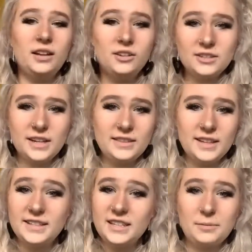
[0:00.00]
Alongside
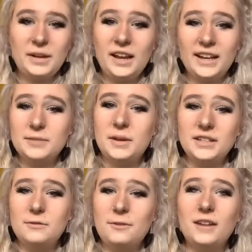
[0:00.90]
this, independent
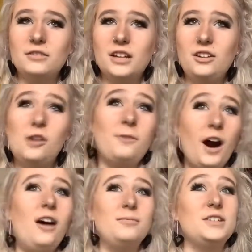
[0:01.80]
experts have found a lot of
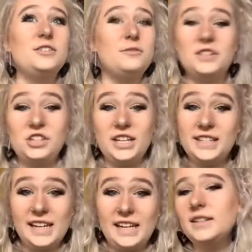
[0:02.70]
harm to do with the GED.